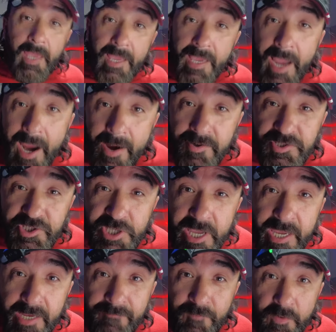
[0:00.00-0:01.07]
he hired
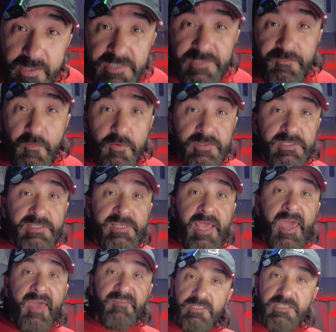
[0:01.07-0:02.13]
Shane for his first
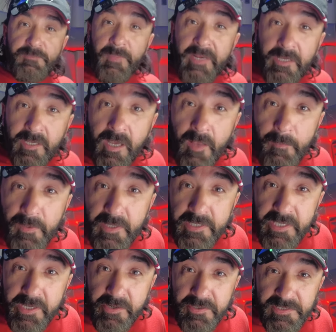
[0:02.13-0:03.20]
staff, spent a couple of
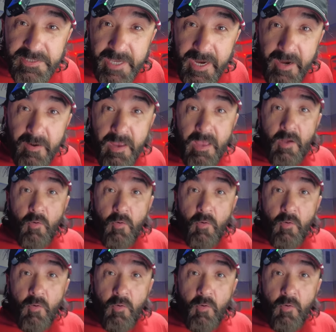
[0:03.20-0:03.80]
years there,